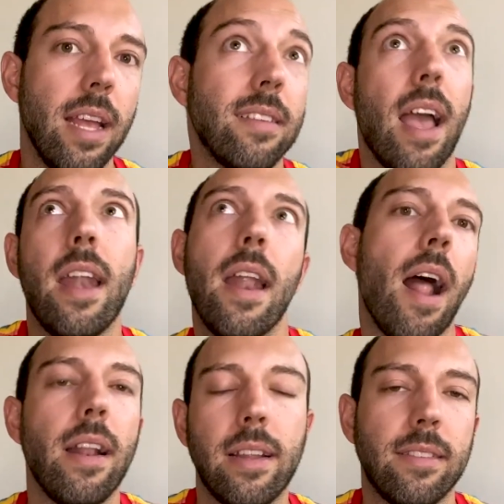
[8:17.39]
is, and
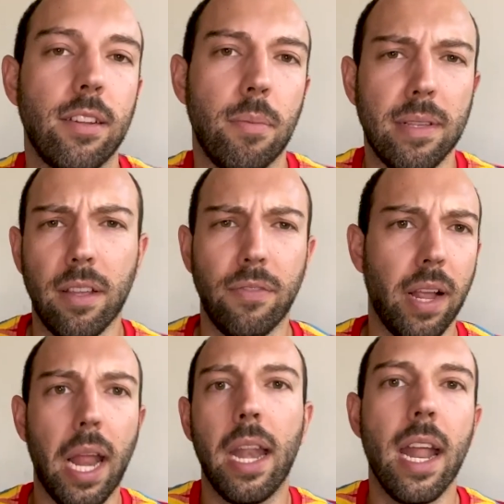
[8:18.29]
I'd consider myself
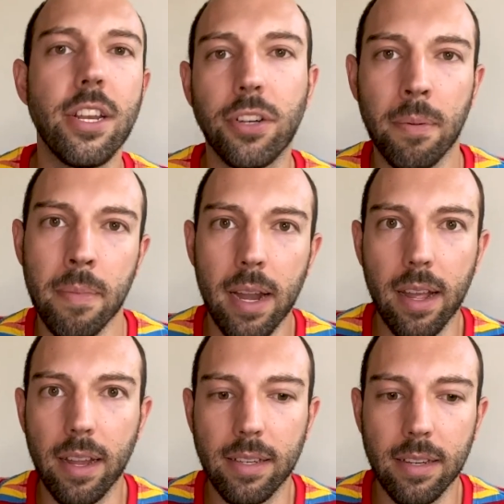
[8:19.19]
like an
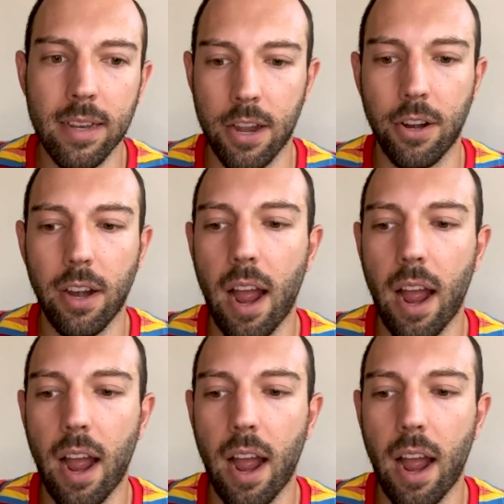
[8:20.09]
intermediate knitter.